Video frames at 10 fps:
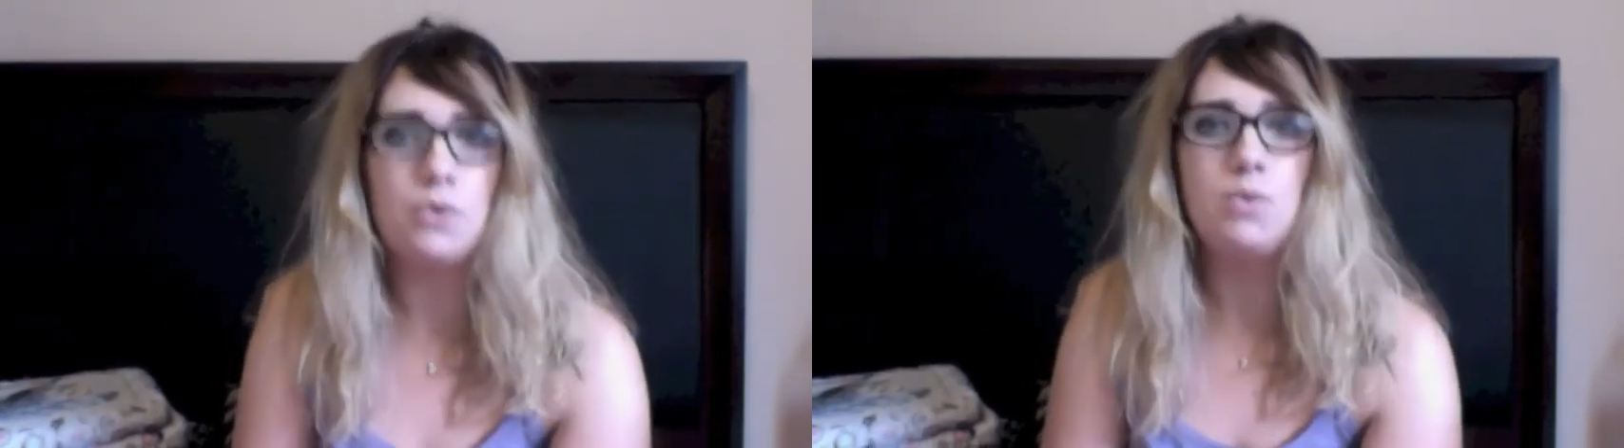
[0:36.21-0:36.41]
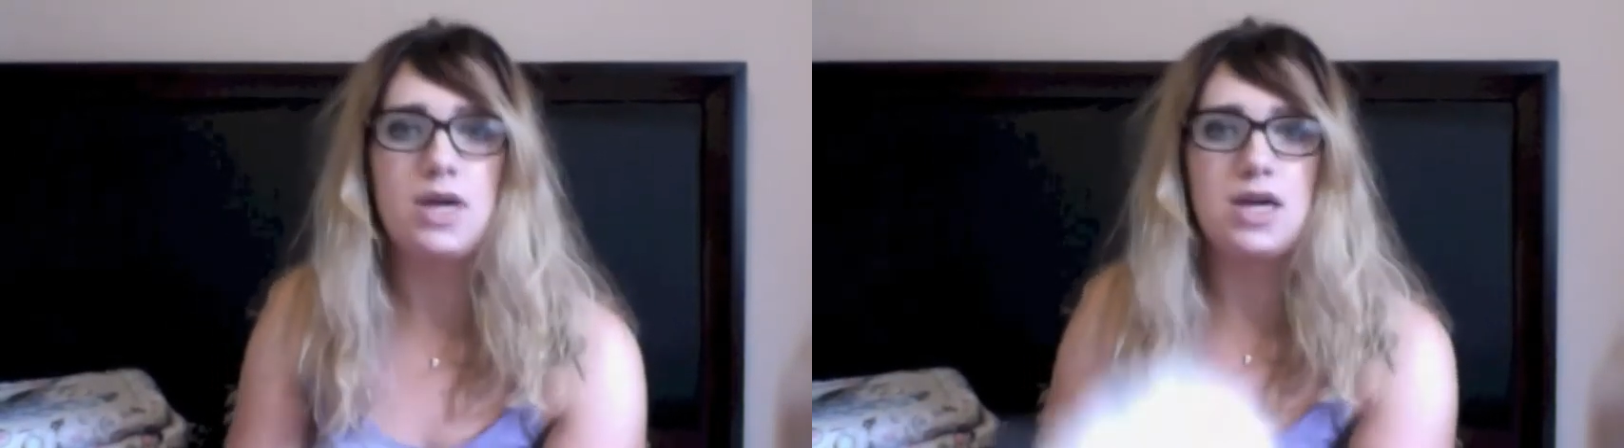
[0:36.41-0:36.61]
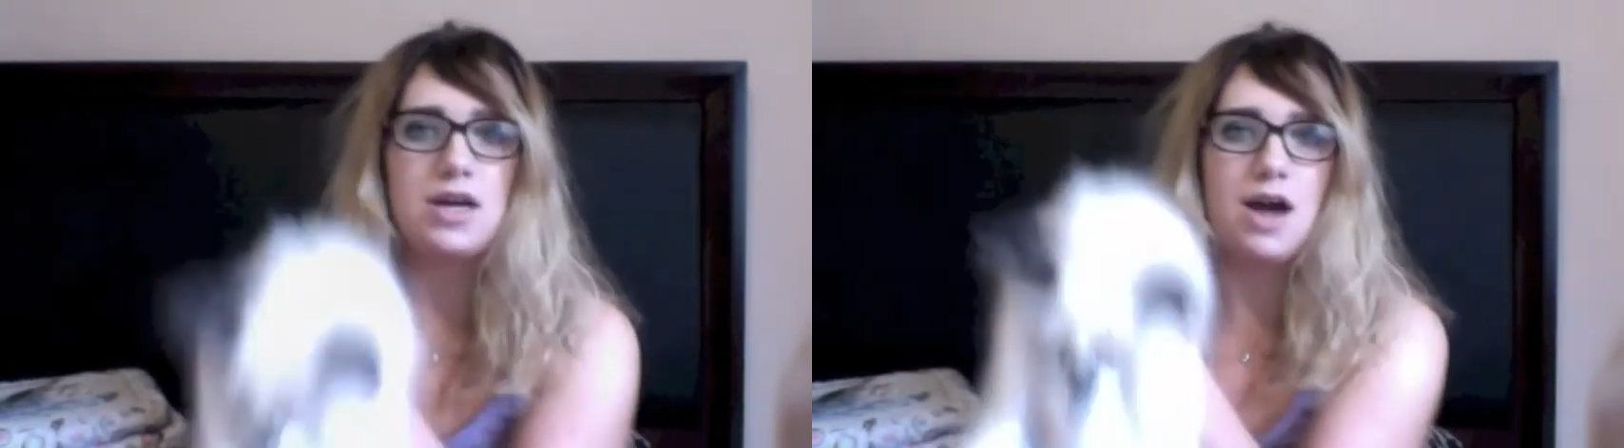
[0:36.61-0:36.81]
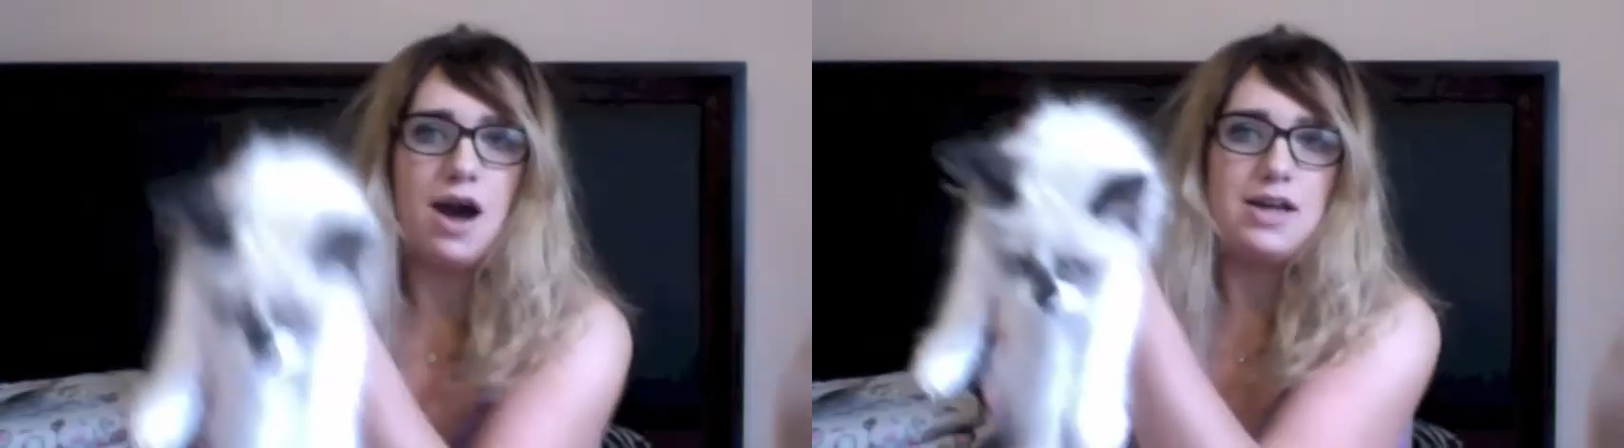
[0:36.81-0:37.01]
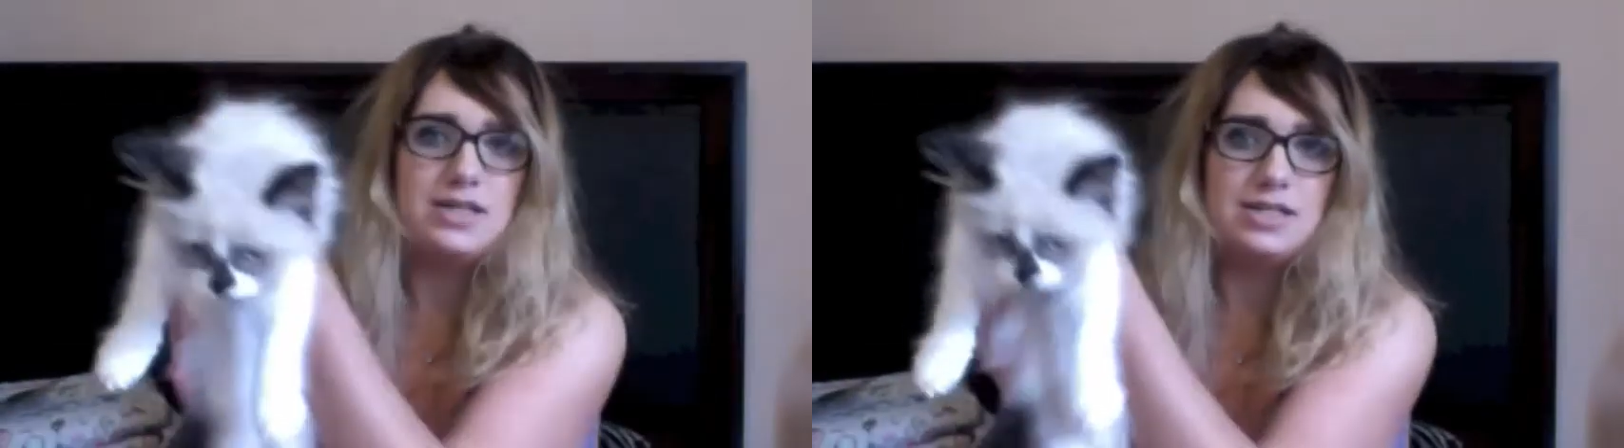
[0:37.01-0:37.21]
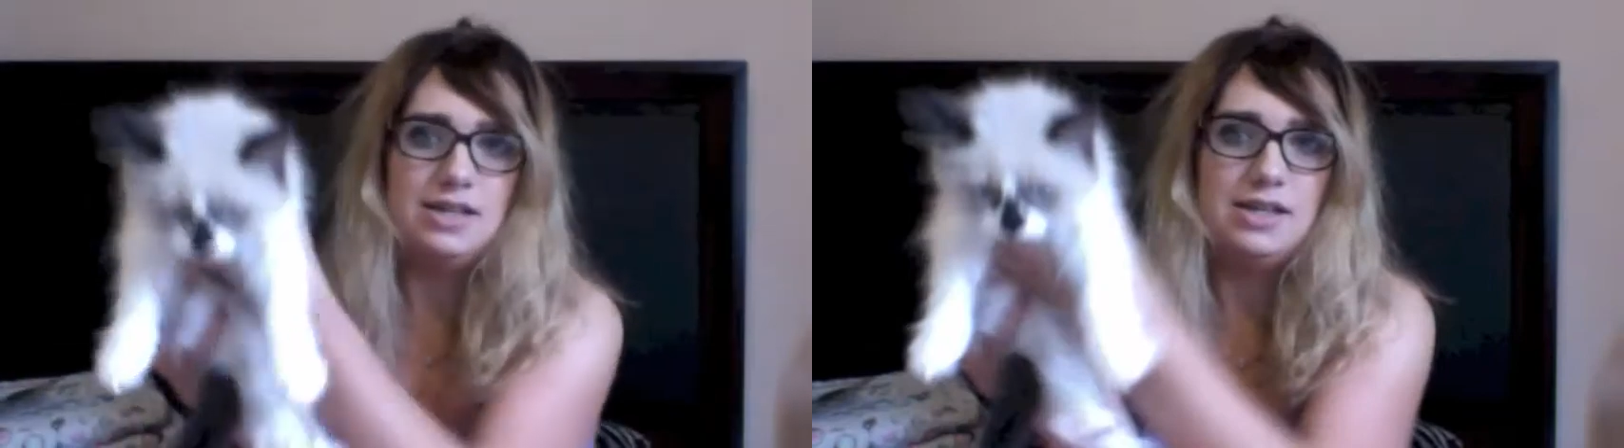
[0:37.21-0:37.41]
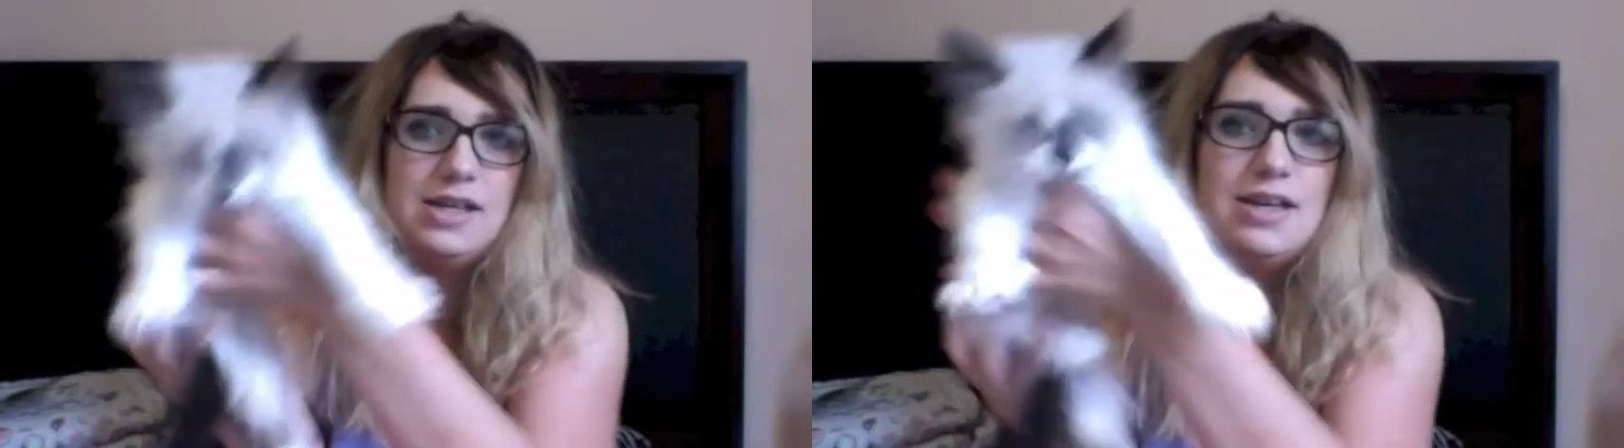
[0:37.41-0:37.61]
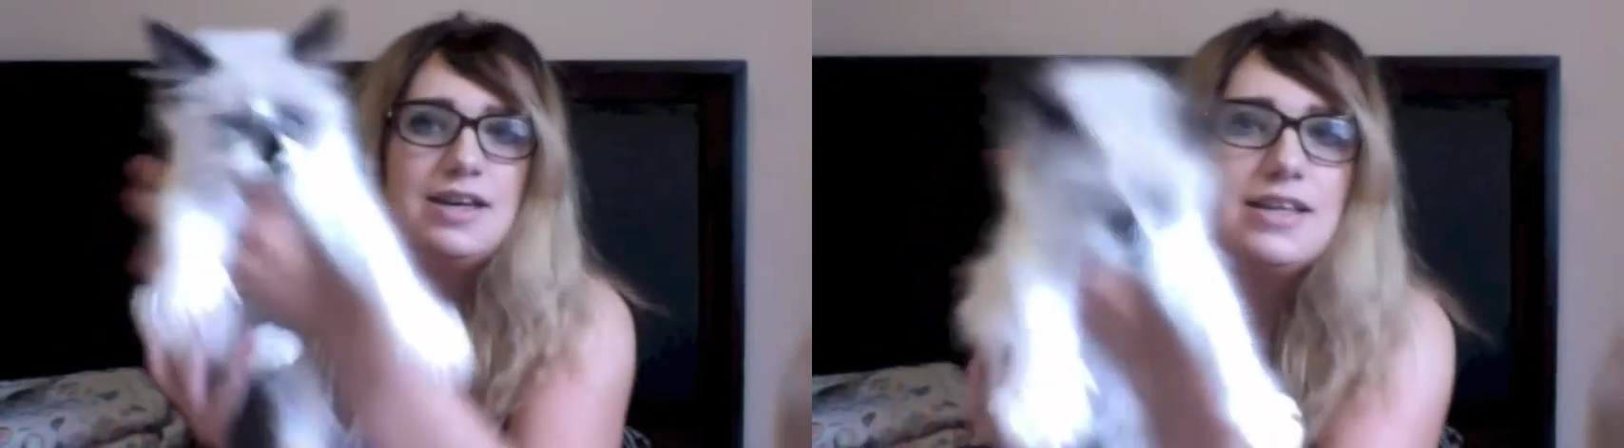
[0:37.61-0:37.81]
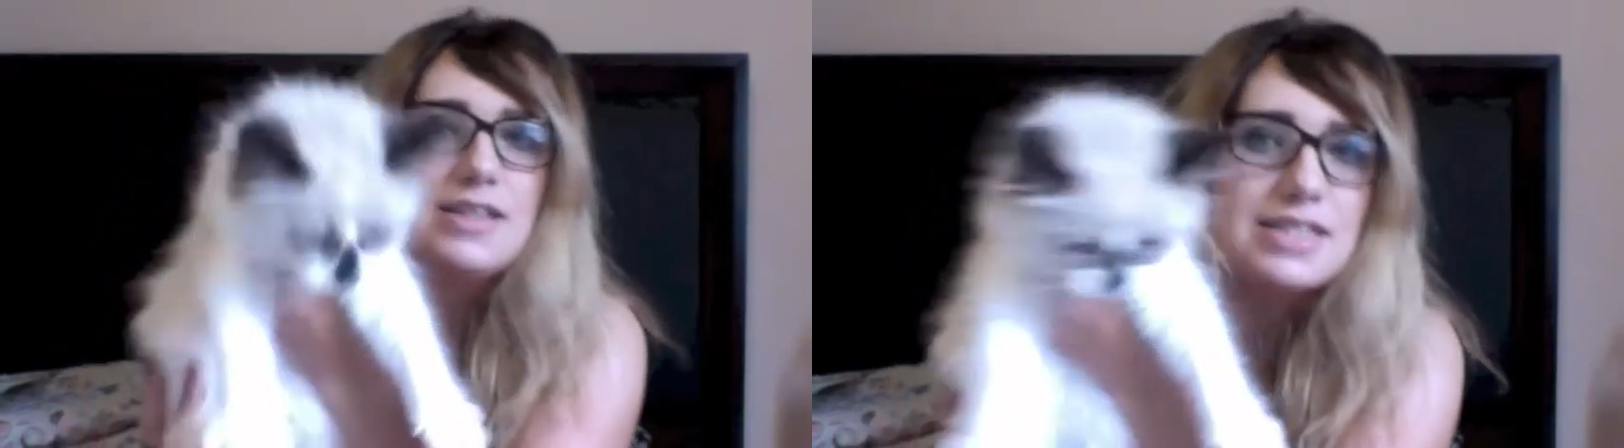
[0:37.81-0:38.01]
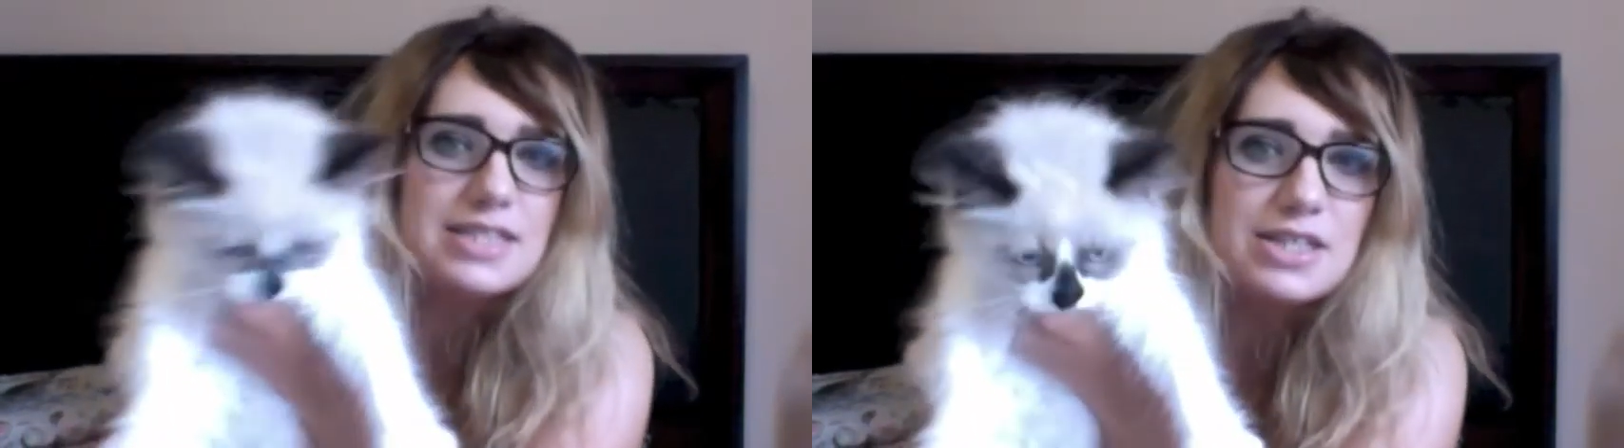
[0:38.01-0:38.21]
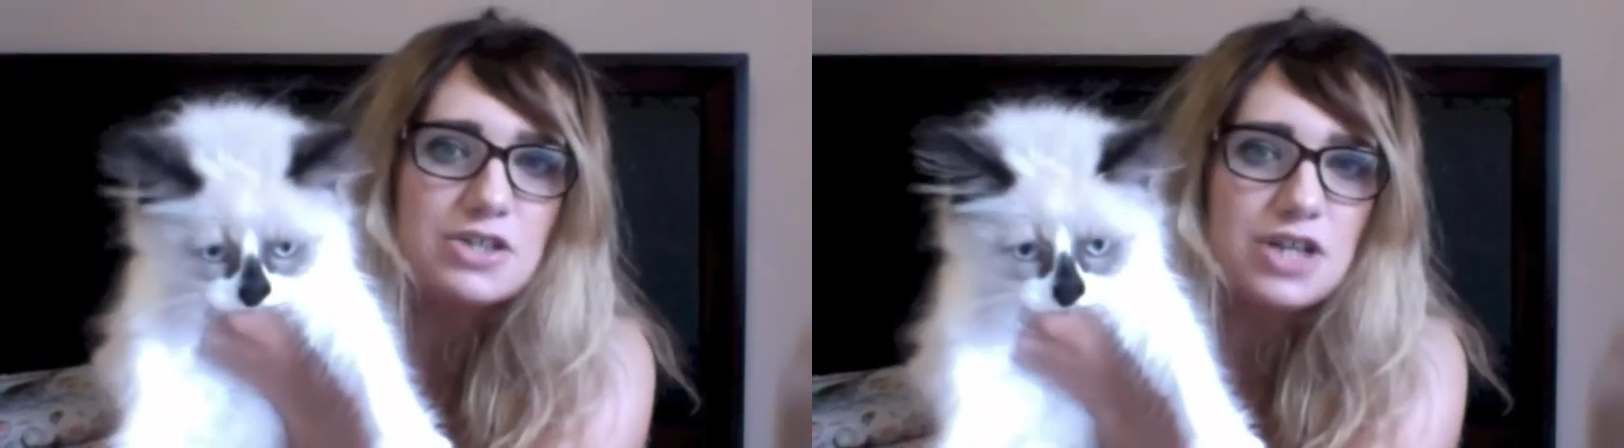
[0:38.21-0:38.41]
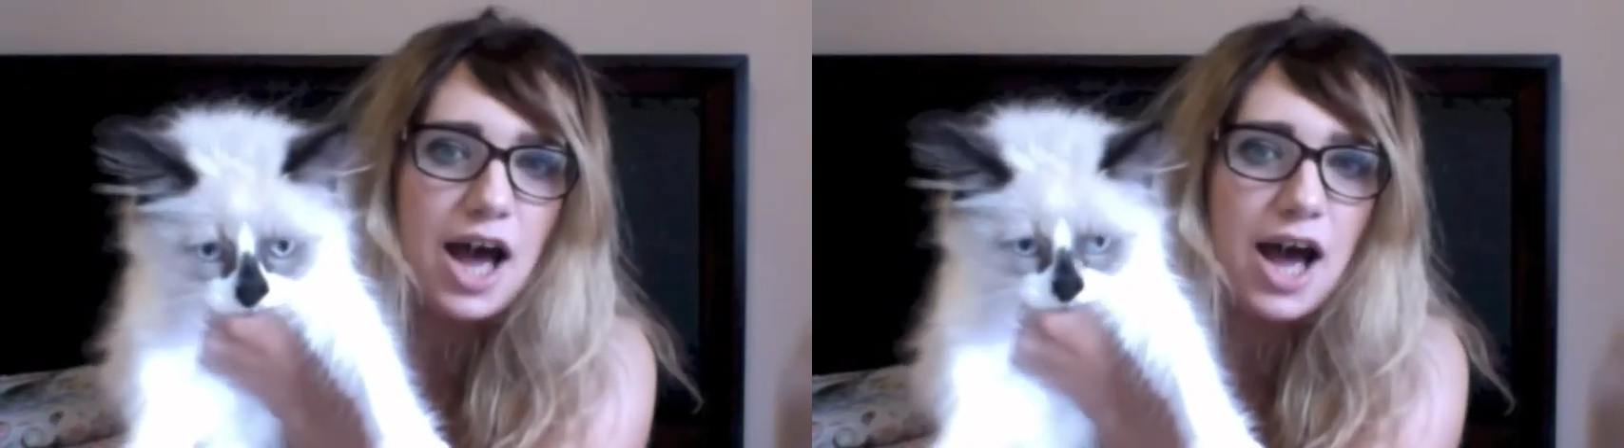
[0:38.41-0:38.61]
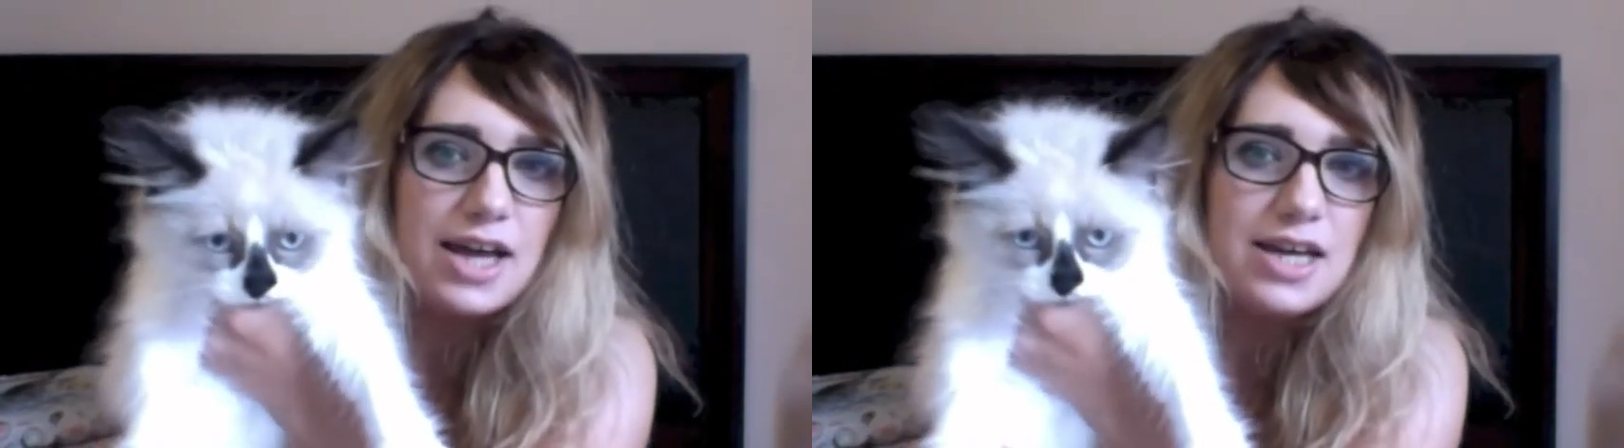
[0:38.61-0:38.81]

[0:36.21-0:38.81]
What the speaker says: we got this little guy.